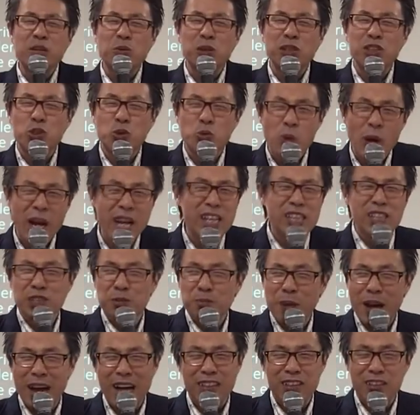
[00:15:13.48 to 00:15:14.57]
was raised
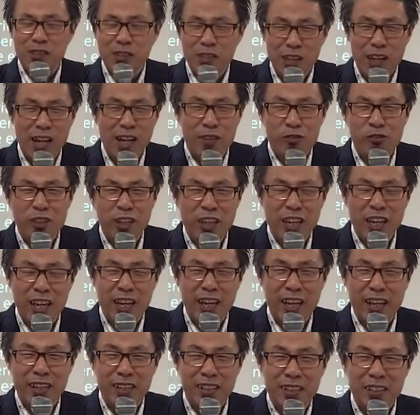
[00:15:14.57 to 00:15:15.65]
back to life
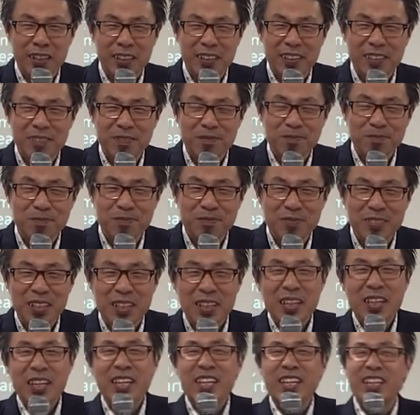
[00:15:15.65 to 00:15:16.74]
again.
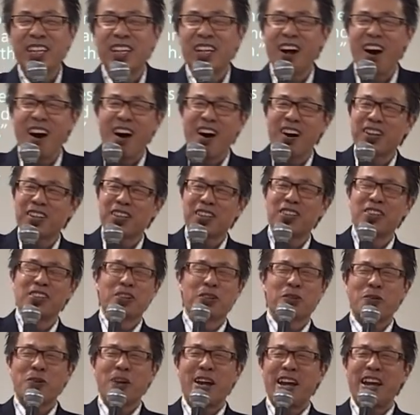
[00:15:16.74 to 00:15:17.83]
He conquered the
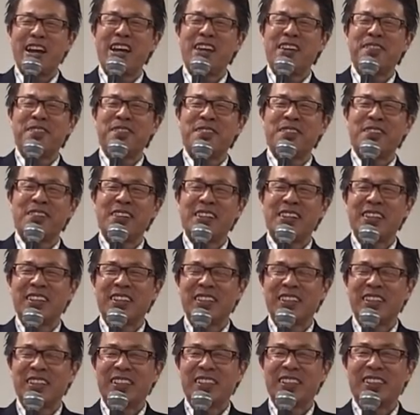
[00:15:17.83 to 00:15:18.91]
grave
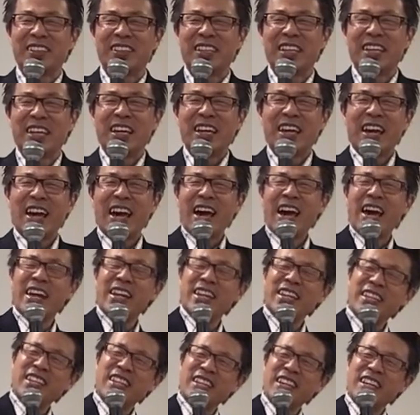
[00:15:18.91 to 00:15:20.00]
and
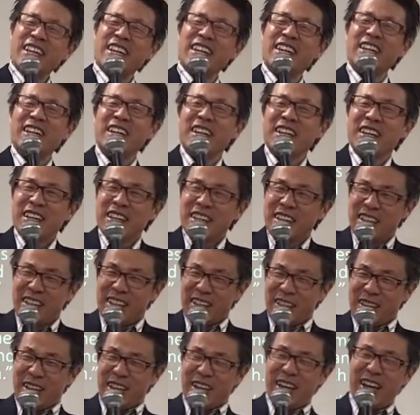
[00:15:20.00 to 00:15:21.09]
he
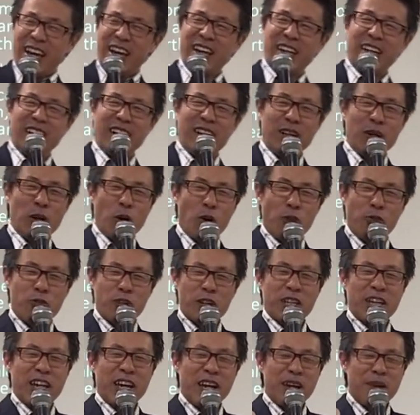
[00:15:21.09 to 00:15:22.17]

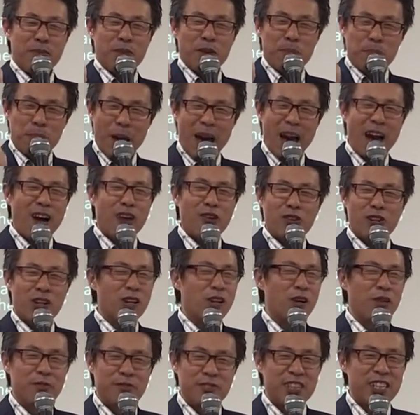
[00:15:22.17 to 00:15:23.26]
overcame the power
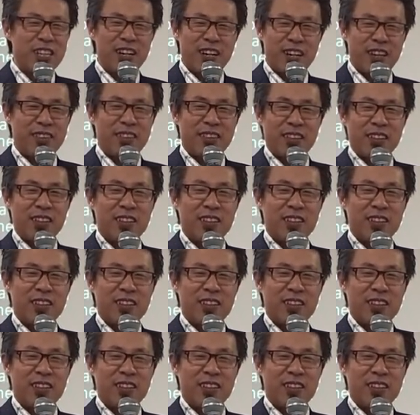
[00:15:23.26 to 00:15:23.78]
of death.